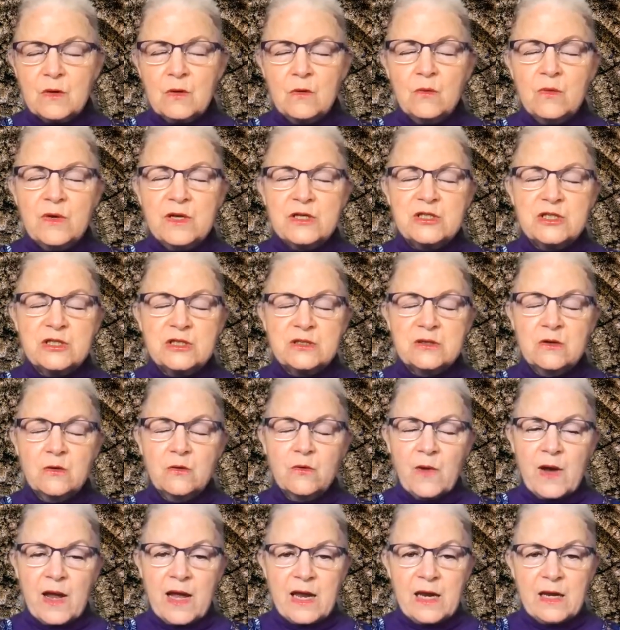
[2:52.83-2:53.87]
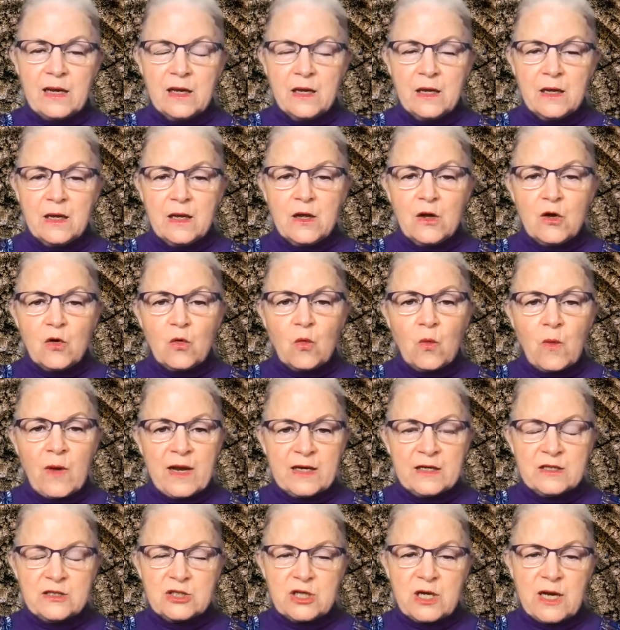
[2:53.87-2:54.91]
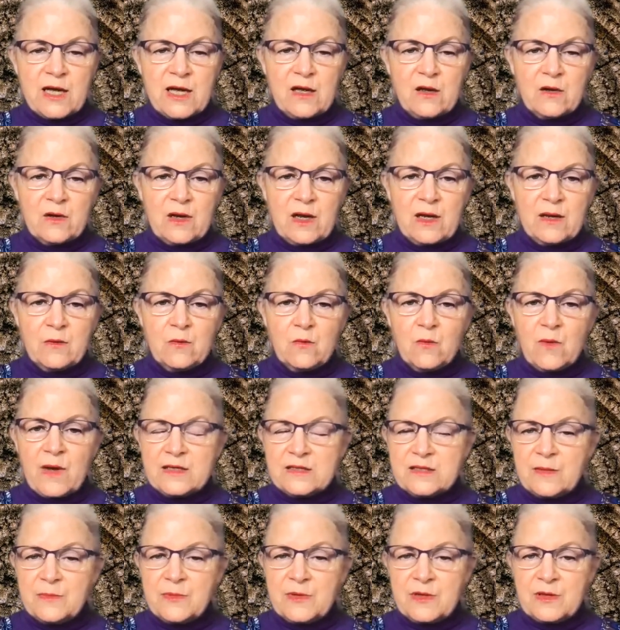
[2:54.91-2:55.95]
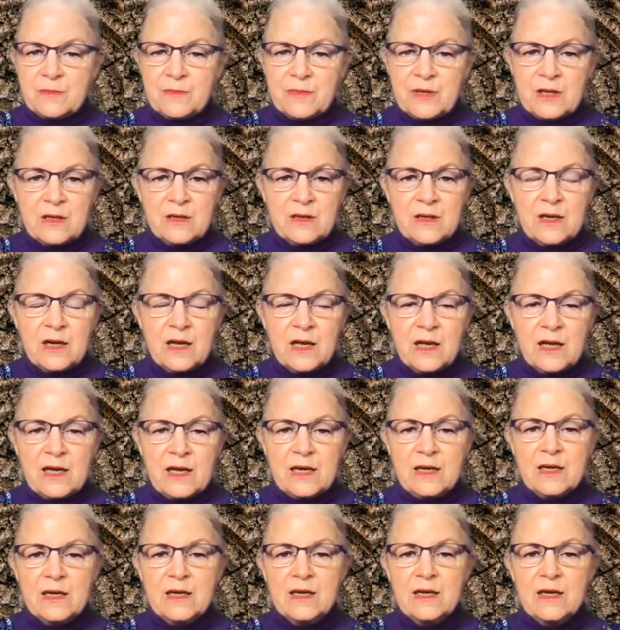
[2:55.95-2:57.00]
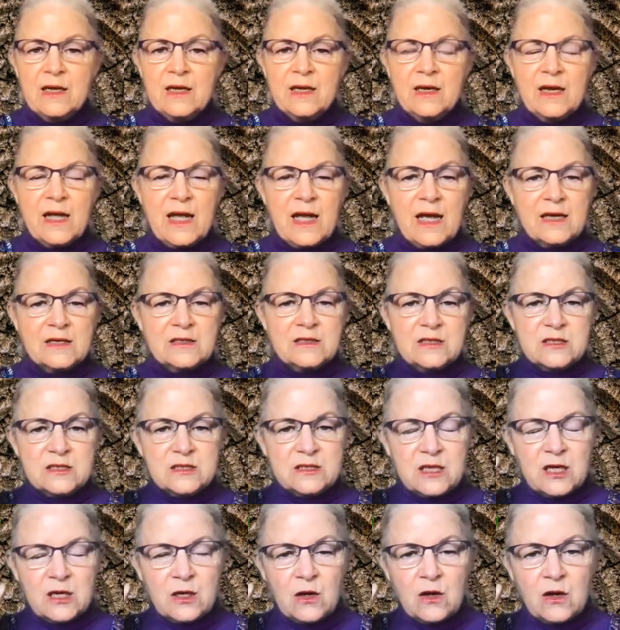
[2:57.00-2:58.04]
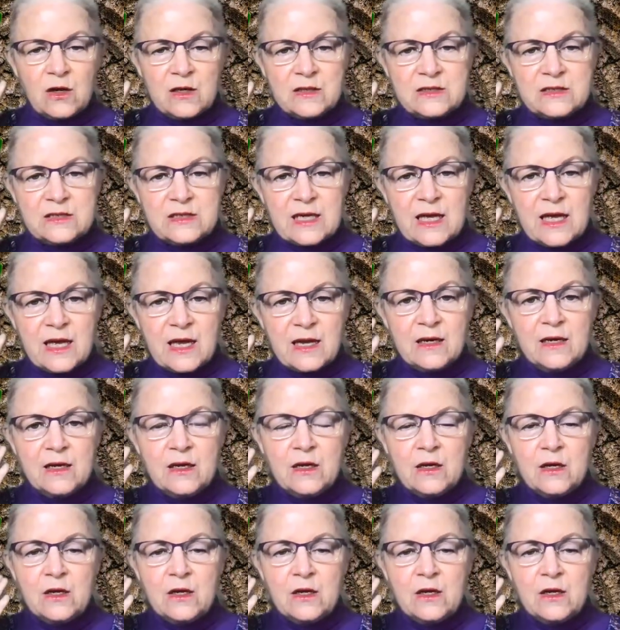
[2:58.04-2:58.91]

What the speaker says: which is great when a child like wakes up in the middle of the night and has the sudden onset